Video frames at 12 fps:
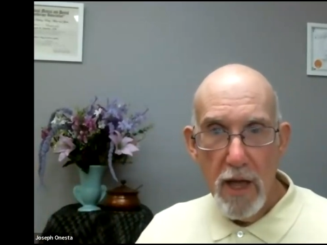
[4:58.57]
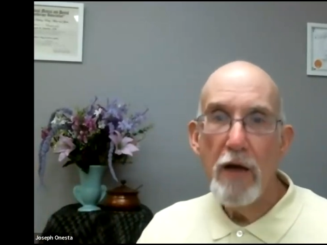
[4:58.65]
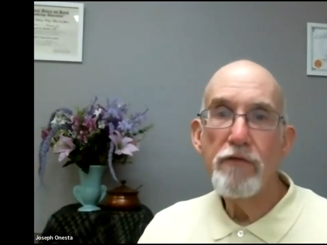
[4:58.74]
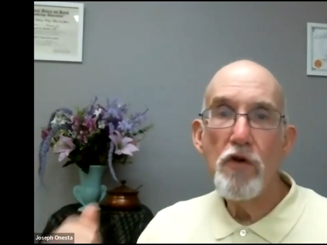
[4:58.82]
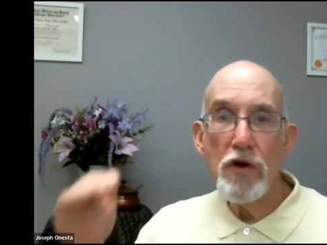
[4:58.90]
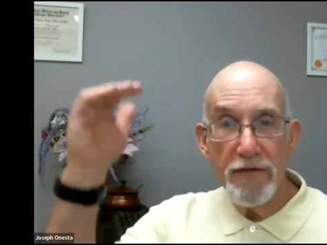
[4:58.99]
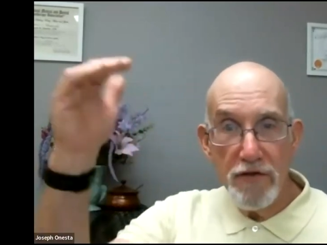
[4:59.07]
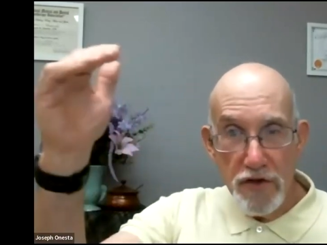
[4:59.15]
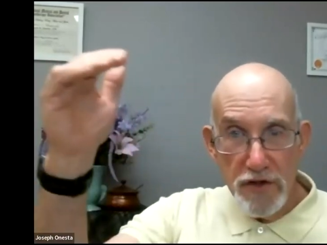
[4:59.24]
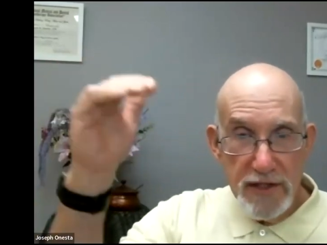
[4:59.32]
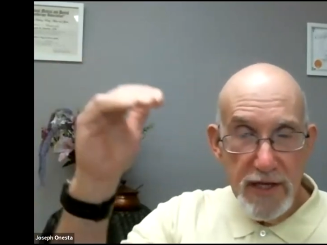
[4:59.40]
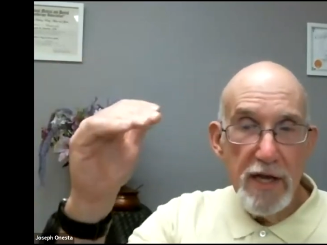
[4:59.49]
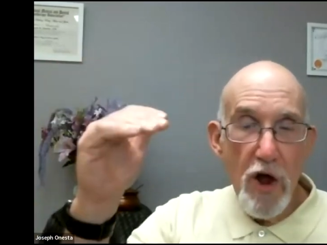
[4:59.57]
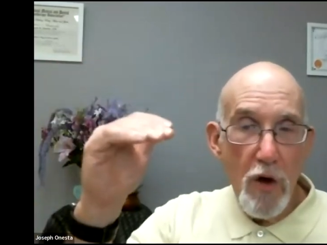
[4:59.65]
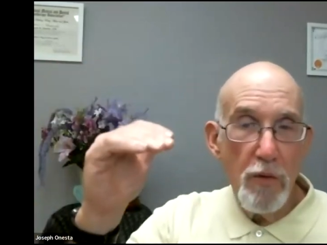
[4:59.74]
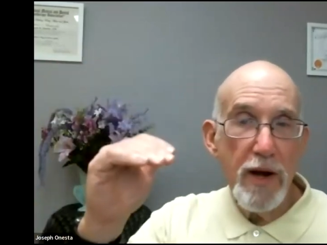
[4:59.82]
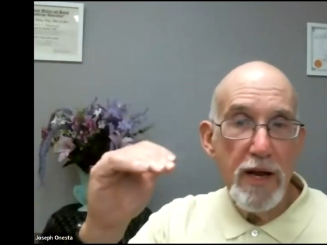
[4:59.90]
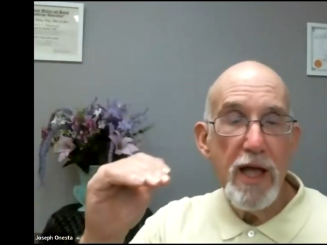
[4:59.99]
Of course, if you see it
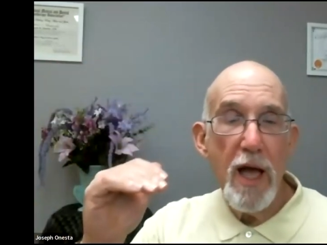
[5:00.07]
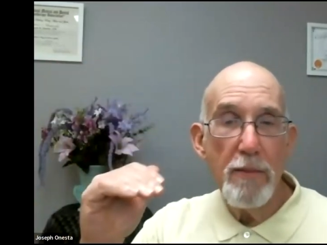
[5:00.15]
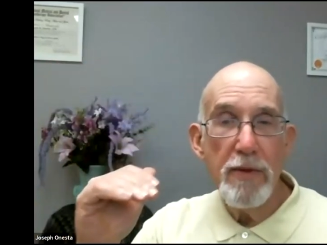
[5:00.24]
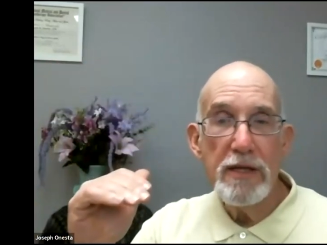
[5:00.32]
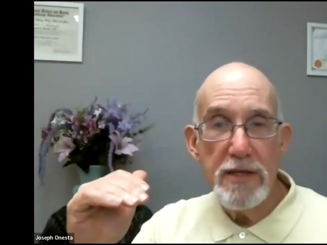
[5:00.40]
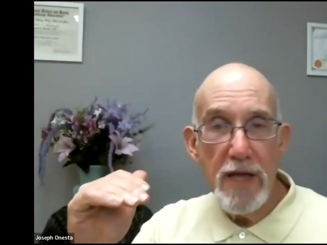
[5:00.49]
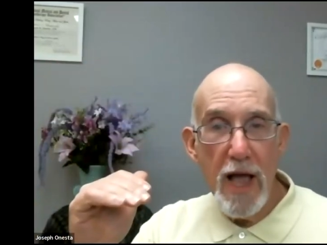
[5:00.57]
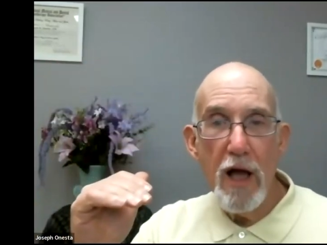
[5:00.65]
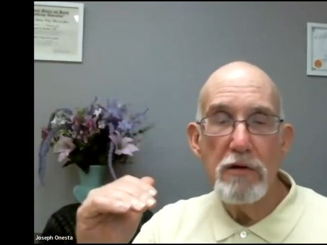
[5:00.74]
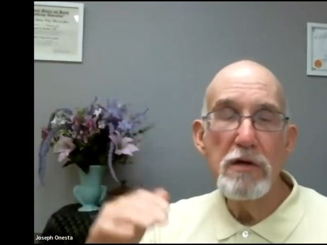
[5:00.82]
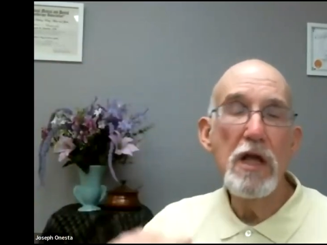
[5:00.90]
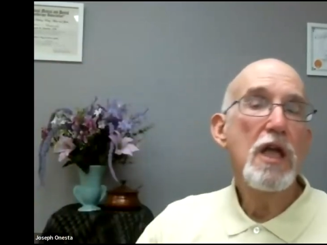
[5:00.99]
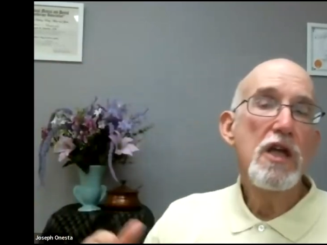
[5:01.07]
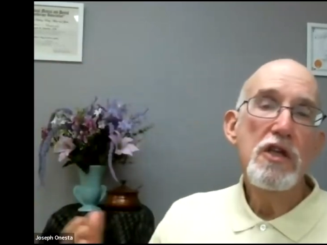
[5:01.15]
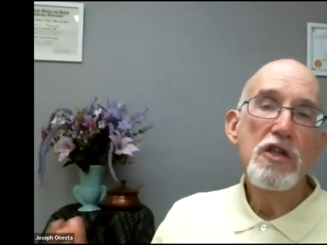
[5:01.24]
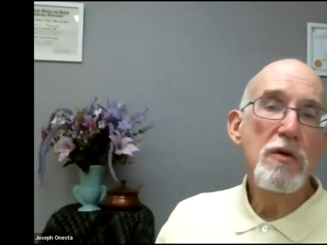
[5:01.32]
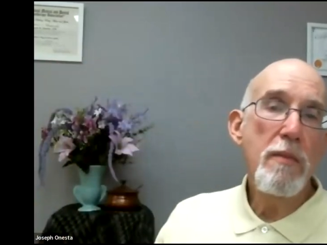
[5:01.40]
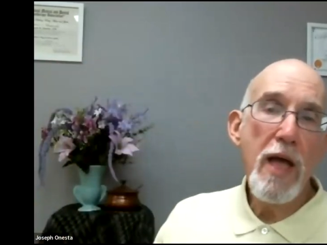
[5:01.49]
already coming down,
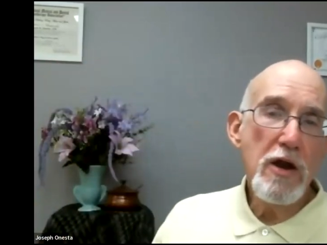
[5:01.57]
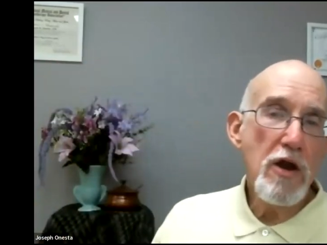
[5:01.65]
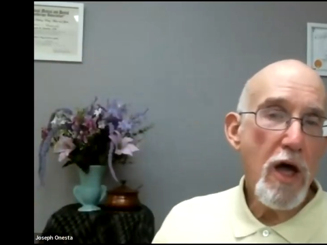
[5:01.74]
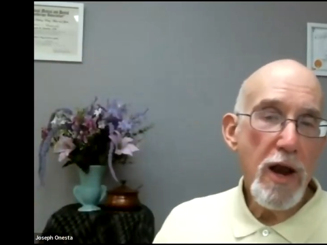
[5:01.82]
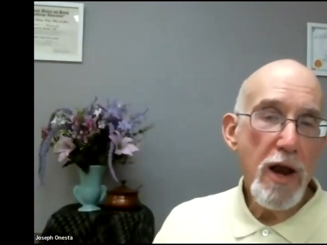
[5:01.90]
You may not